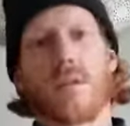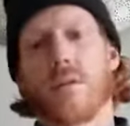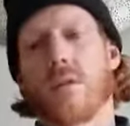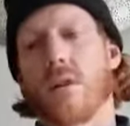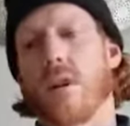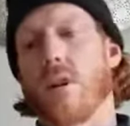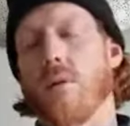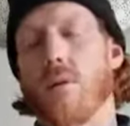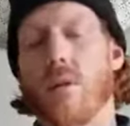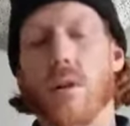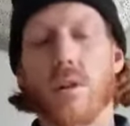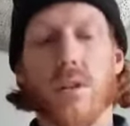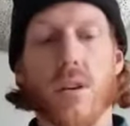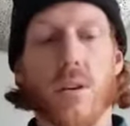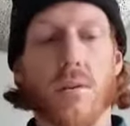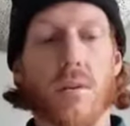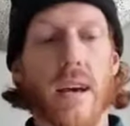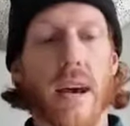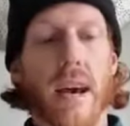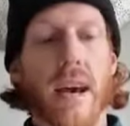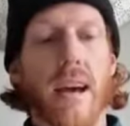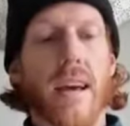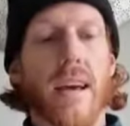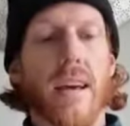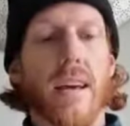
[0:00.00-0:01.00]
shit. So
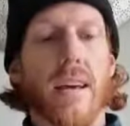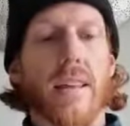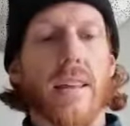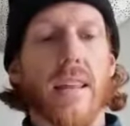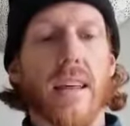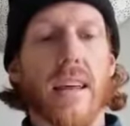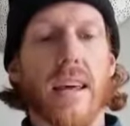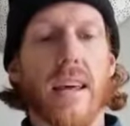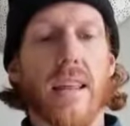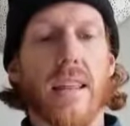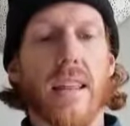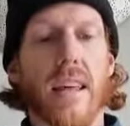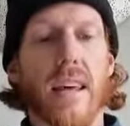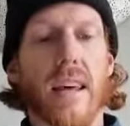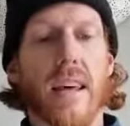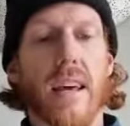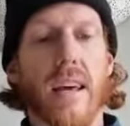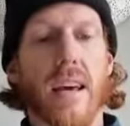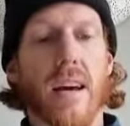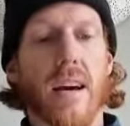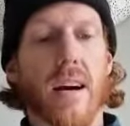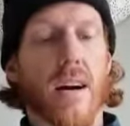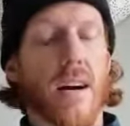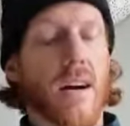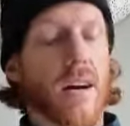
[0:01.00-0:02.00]
yeah, they I
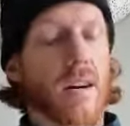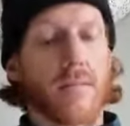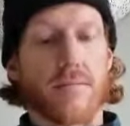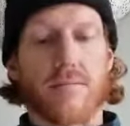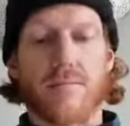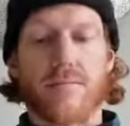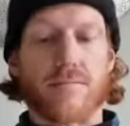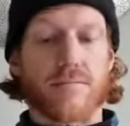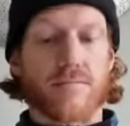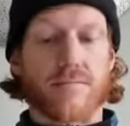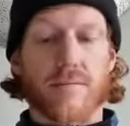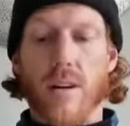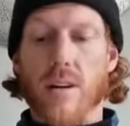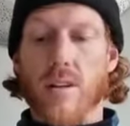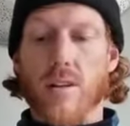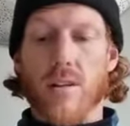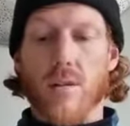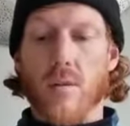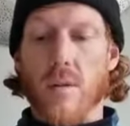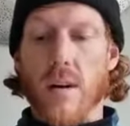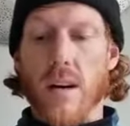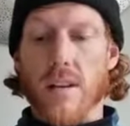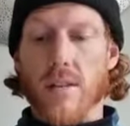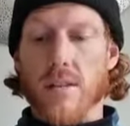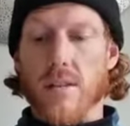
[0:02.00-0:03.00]
don't
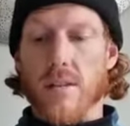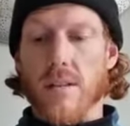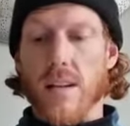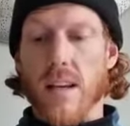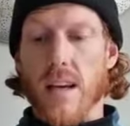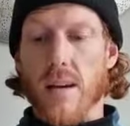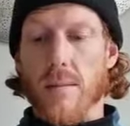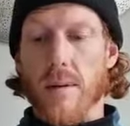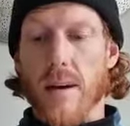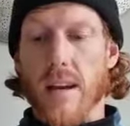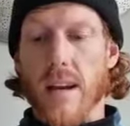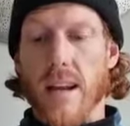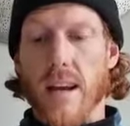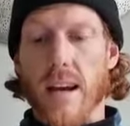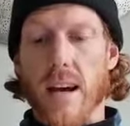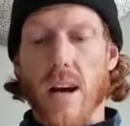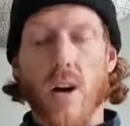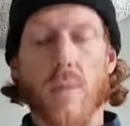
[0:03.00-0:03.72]
know what else to say about it.